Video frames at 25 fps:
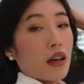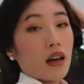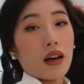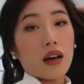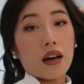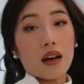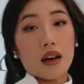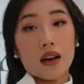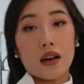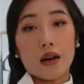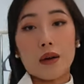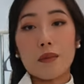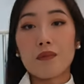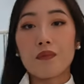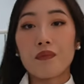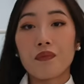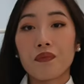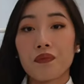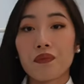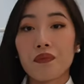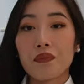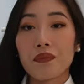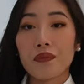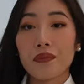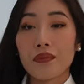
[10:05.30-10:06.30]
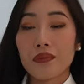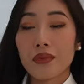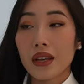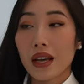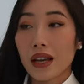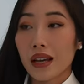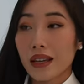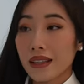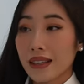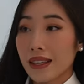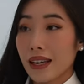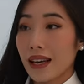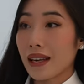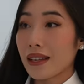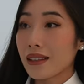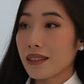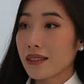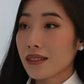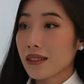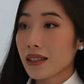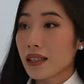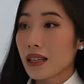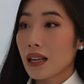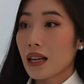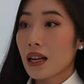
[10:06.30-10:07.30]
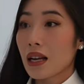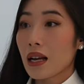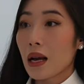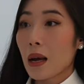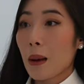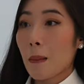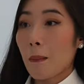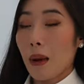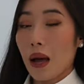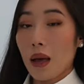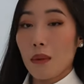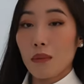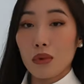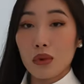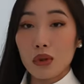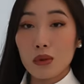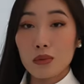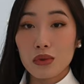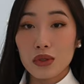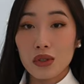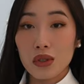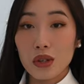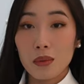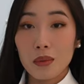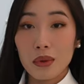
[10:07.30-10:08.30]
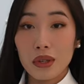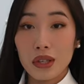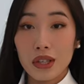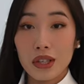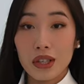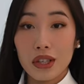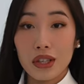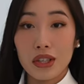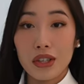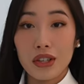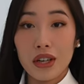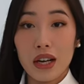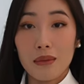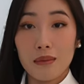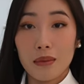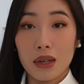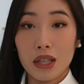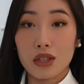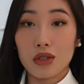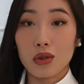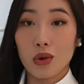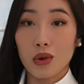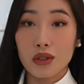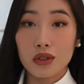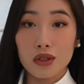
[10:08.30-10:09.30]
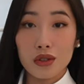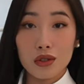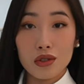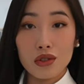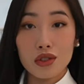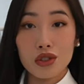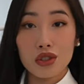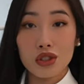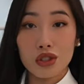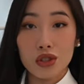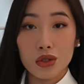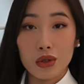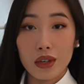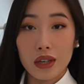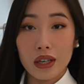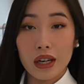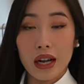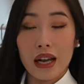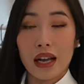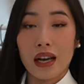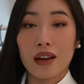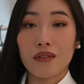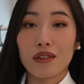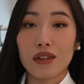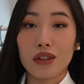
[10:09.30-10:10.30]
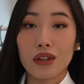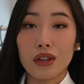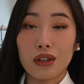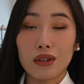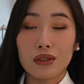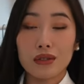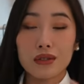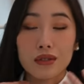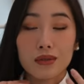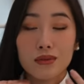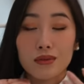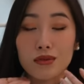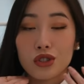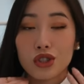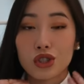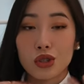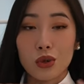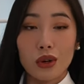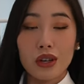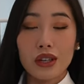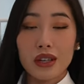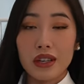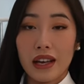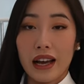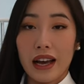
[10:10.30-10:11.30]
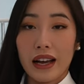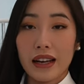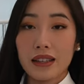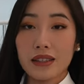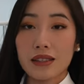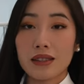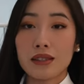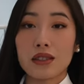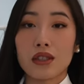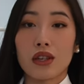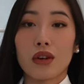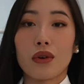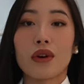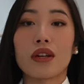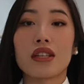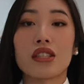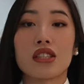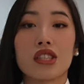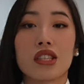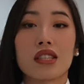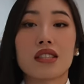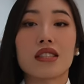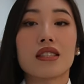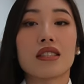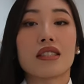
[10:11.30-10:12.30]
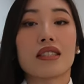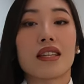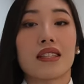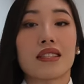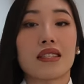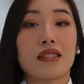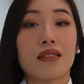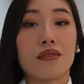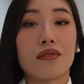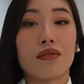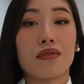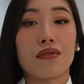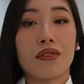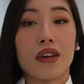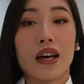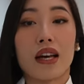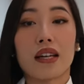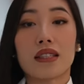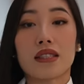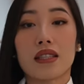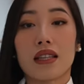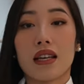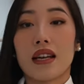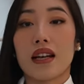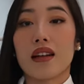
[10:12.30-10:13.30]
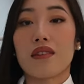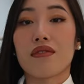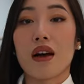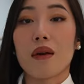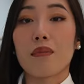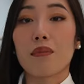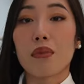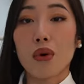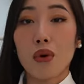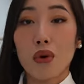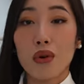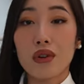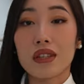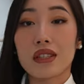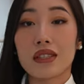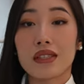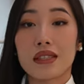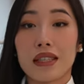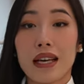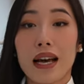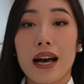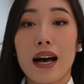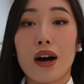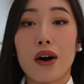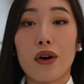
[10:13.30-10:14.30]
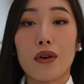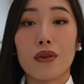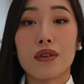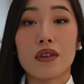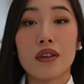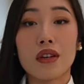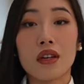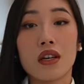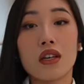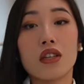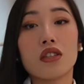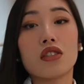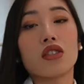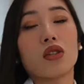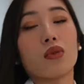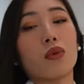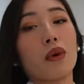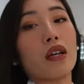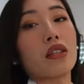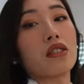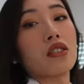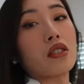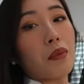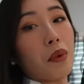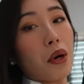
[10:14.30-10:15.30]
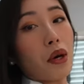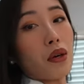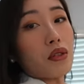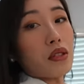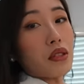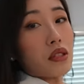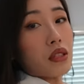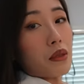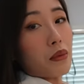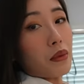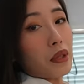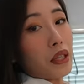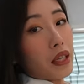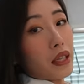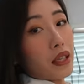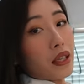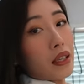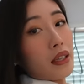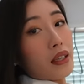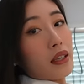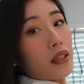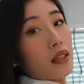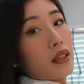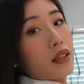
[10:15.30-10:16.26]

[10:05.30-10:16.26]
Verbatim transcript: Um, again, my boobs are up here and my torso's short. I have a short neck, so it just doesn't fit. And if I pull it down to where it's supposed to be,